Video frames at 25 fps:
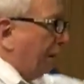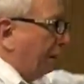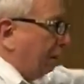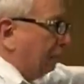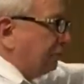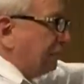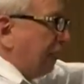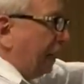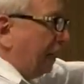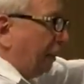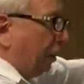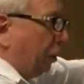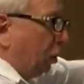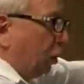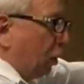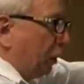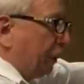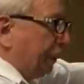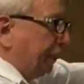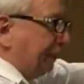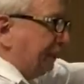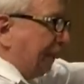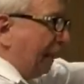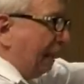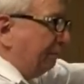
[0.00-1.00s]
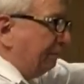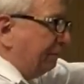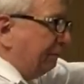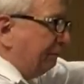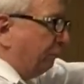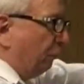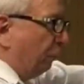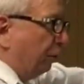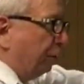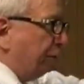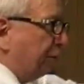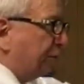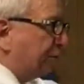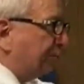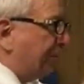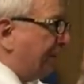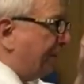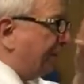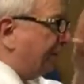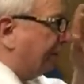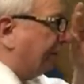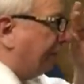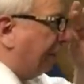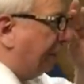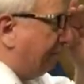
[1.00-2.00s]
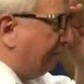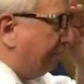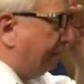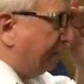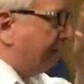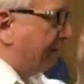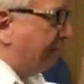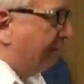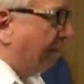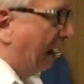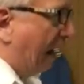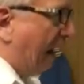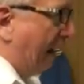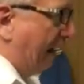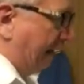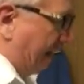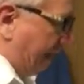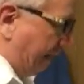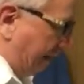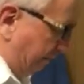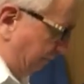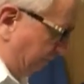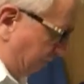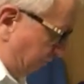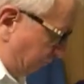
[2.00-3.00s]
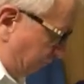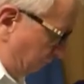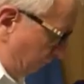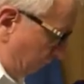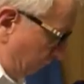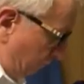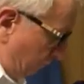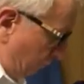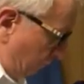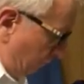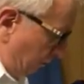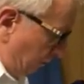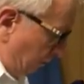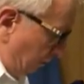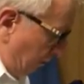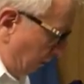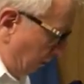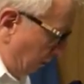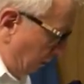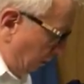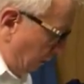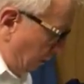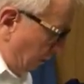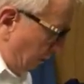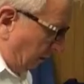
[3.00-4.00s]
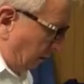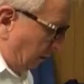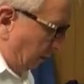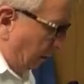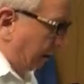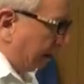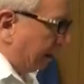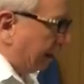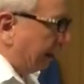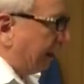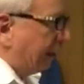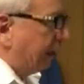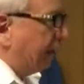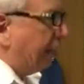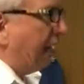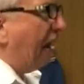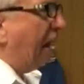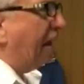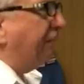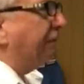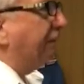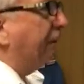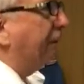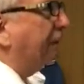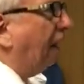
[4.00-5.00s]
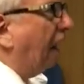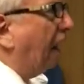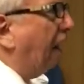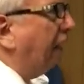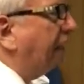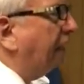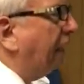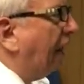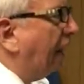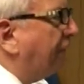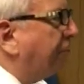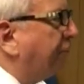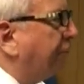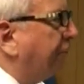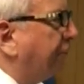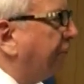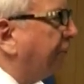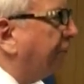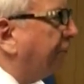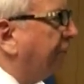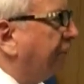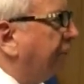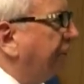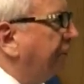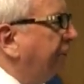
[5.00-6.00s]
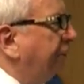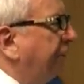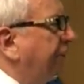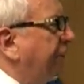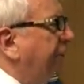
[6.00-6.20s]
better take a look at that before you spend a lot of money buying it. It could have a leather...